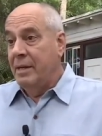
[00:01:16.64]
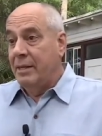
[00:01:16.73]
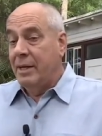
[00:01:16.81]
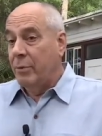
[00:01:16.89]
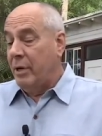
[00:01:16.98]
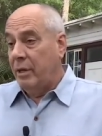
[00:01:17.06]

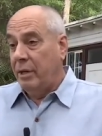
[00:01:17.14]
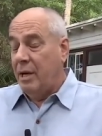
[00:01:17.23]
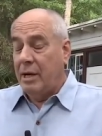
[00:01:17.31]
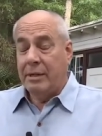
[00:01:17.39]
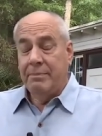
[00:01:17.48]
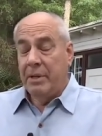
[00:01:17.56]
they were out of
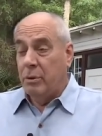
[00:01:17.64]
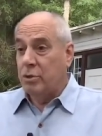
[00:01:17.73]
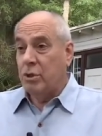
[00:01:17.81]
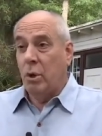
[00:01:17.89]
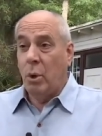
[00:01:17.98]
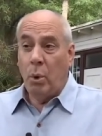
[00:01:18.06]
luck. It
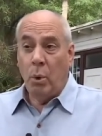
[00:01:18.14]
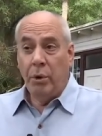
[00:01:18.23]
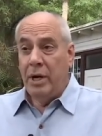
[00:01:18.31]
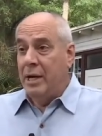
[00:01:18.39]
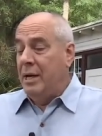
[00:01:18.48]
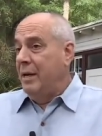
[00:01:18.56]
was
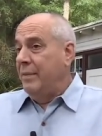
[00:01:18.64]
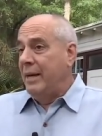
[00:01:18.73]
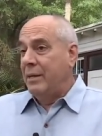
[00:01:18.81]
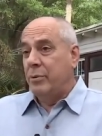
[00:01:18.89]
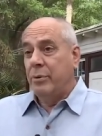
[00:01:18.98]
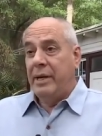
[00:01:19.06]
cold,
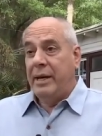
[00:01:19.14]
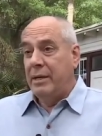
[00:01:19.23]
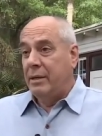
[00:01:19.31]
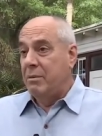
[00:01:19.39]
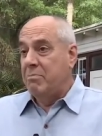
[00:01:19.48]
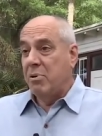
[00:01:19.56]
that
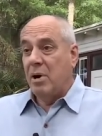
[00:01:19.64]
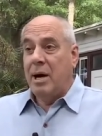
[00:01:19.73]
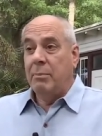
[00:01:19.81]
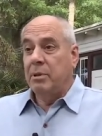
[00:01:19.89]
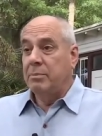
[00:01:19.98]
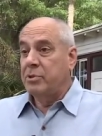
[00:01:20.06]
created
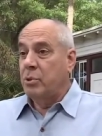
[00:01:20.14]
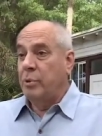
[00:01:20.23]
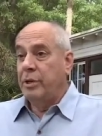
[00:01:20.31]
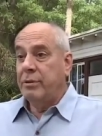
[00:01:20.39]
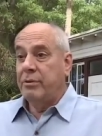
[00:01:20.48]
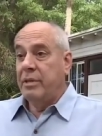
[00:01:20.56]
problems
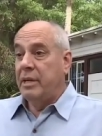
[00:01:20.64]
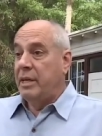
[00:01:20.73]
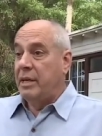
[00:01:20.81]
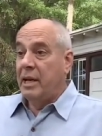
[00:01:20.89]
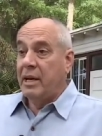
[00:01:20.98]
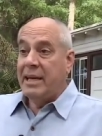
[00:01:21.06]
with
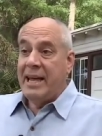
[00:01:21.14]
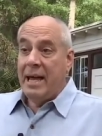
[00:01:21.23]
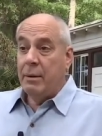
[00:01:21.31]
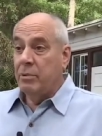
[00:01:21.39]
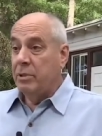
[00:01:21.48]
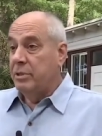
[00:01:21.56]
the uh,
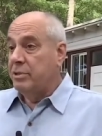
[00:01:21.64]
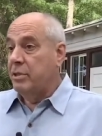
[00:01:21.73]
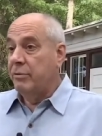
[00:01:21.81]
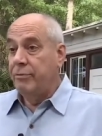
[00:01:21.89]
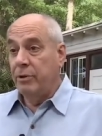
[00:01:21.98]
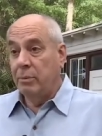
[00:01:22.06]
cameras,
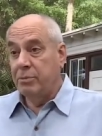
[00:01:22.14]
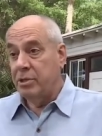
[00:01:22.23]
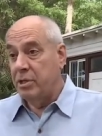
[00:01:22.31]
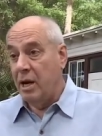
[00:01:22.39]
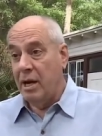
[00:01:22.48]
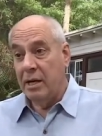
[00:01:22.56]
the film
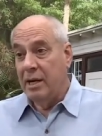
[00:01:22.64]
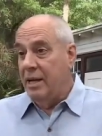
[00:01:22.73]
stock.